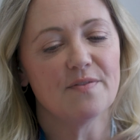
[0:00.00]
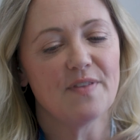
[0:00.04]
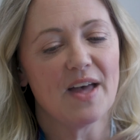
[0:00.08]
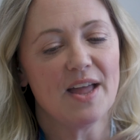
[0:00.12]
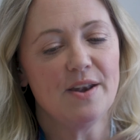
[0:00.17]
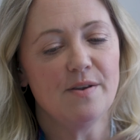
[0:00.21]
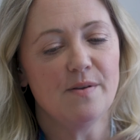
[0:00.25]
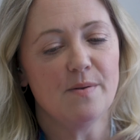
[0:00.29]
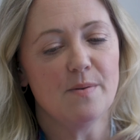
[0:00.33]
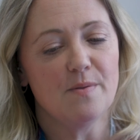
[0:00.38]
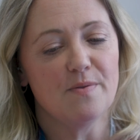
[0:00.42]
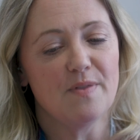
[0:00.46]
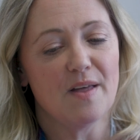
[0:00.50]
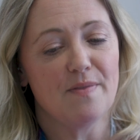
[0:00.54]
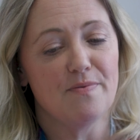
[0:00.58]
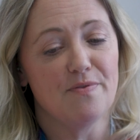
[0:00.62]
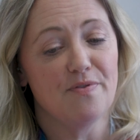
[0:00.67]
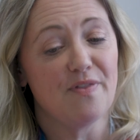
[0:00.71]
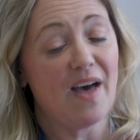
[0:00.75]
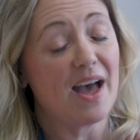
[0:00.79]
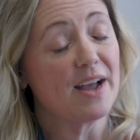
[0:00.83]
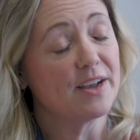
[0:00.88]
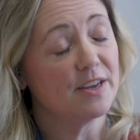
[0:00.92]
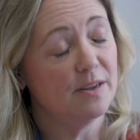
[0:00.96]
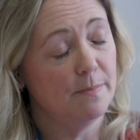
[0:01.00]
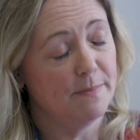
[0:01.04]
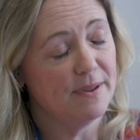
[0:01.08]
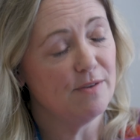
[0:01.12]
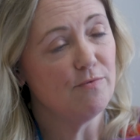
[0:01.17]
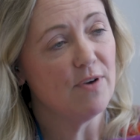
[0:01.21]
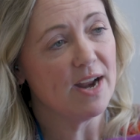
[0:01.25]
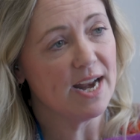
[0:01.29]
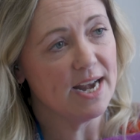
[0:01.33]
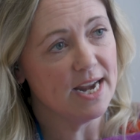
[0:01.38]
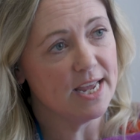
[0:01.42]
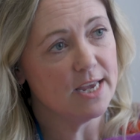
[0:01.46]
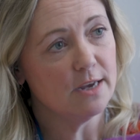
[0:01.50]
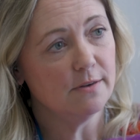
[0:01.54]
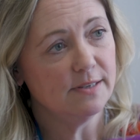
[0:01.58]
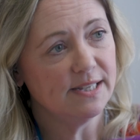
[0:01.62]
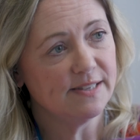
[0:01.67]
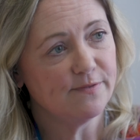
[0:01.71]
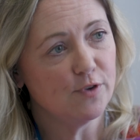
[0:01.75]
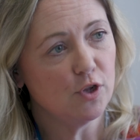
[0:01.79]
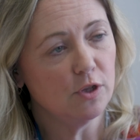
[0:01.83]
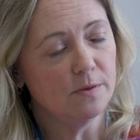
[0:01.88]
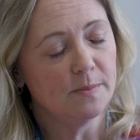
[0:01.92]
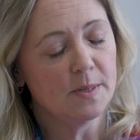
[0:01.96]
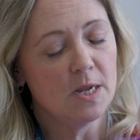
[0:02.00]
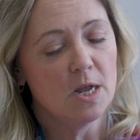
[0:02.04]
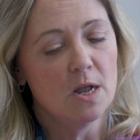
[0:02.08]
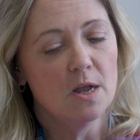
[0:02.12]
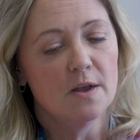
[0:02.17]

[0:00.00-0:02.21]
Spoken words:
then that can be really useful.